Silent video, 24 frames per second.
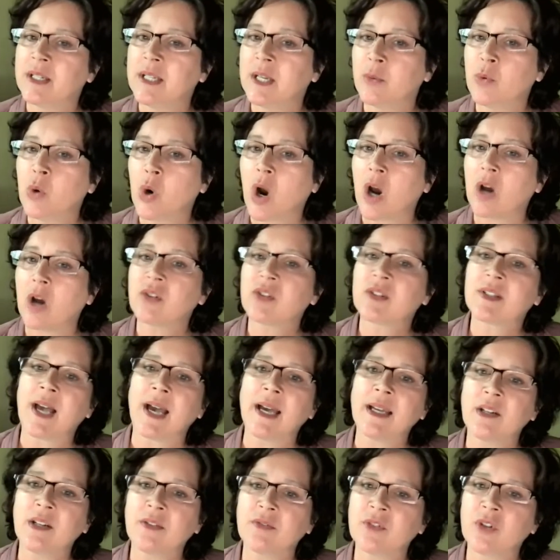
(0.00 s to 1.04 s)
they were
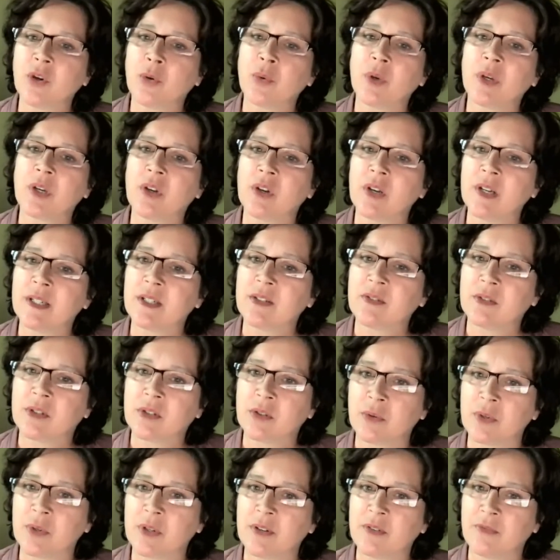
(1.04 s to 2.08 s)
outside of the
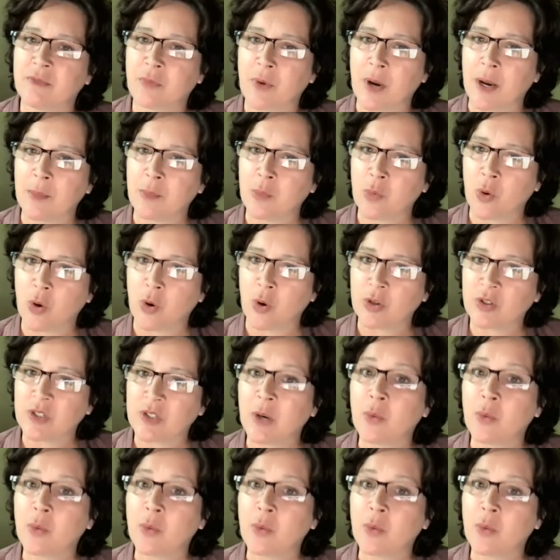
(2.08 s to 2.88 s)
regulatory framework.